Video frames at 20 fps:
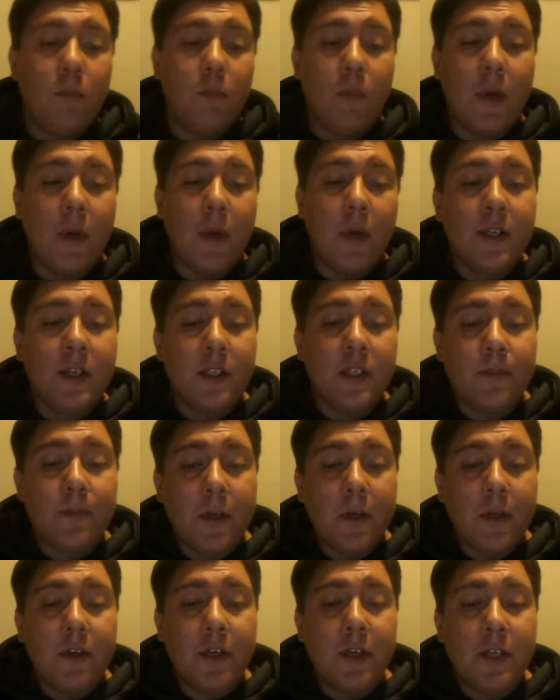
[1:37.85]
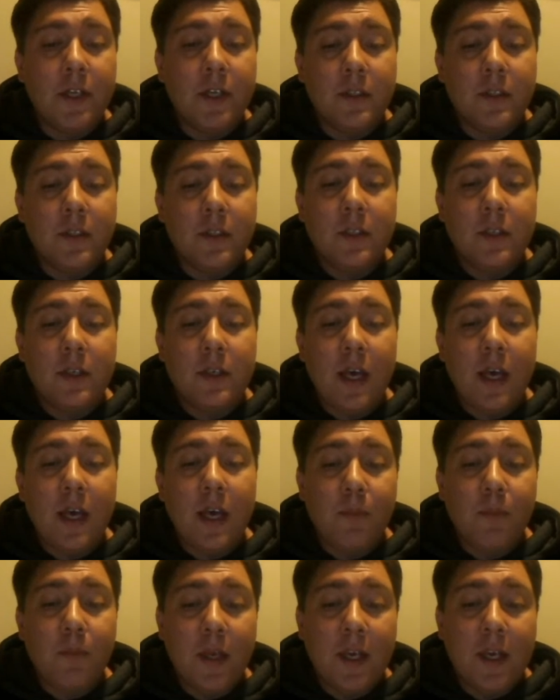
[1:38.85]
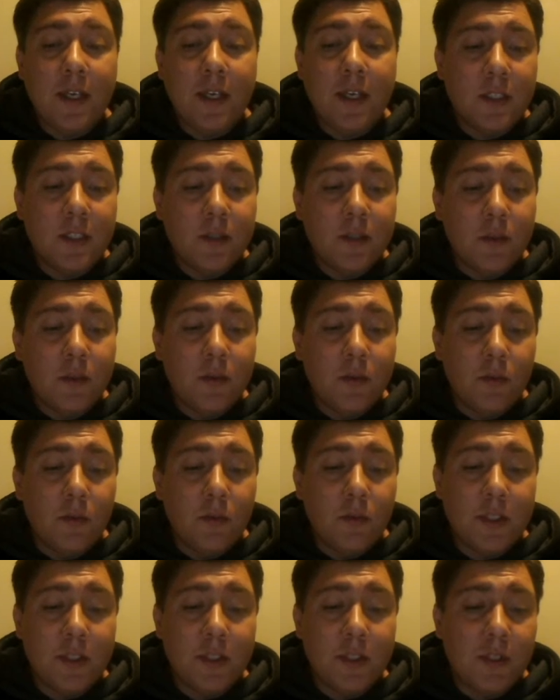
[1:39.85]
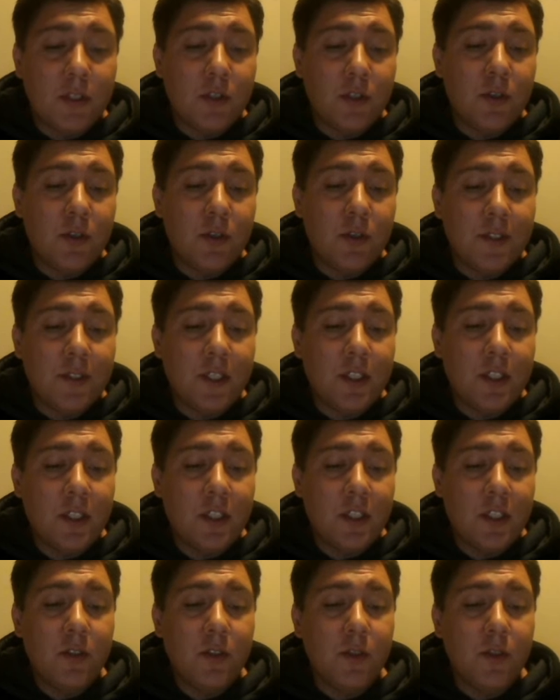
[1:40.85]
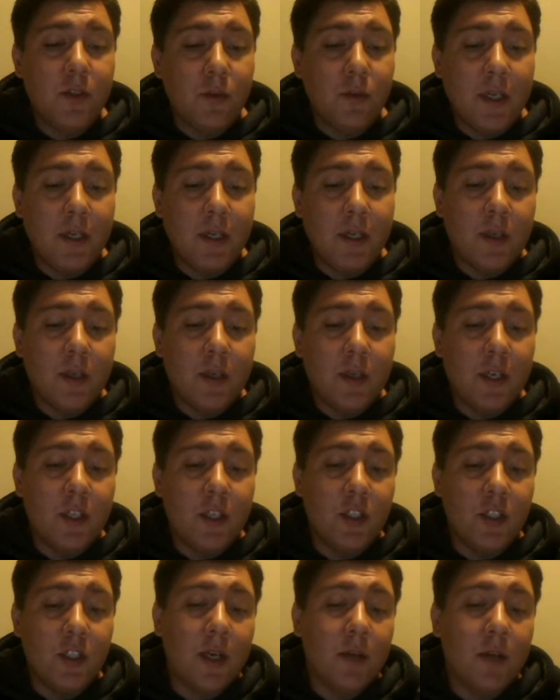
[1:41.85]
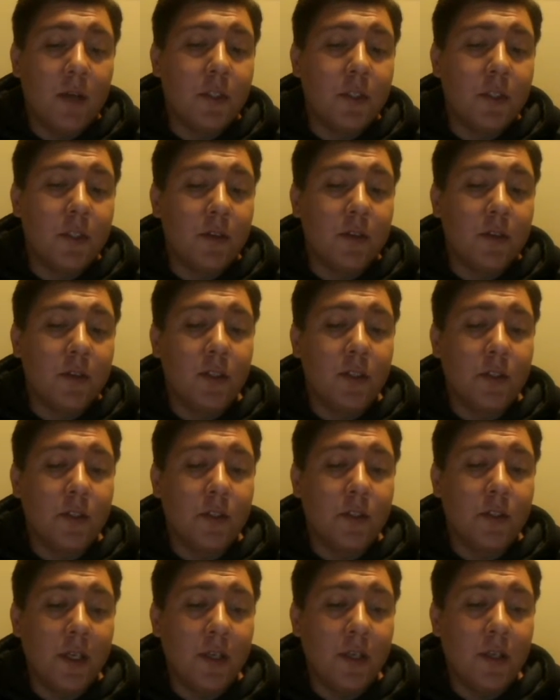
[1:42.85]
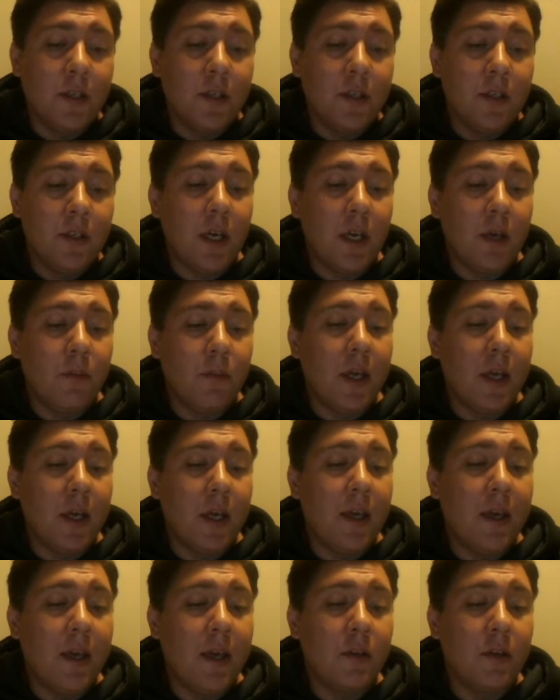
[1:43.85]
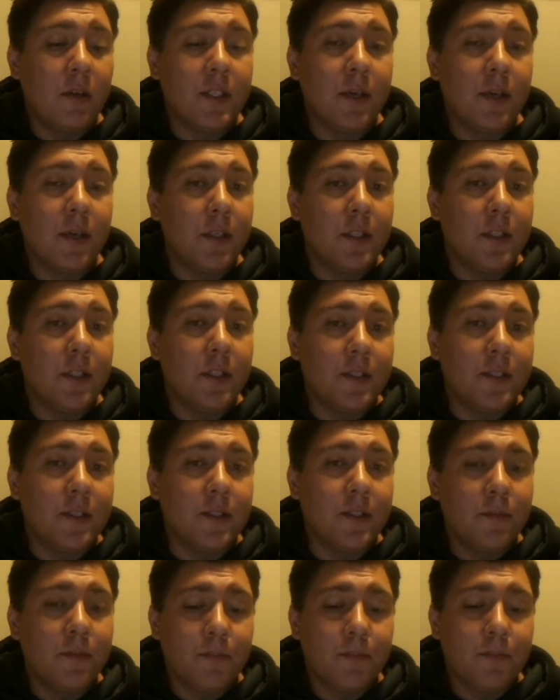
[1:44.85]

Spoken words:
My experience at PACE was with Transitions 3 and Job Skills 3 taught by Gail Tumlinson.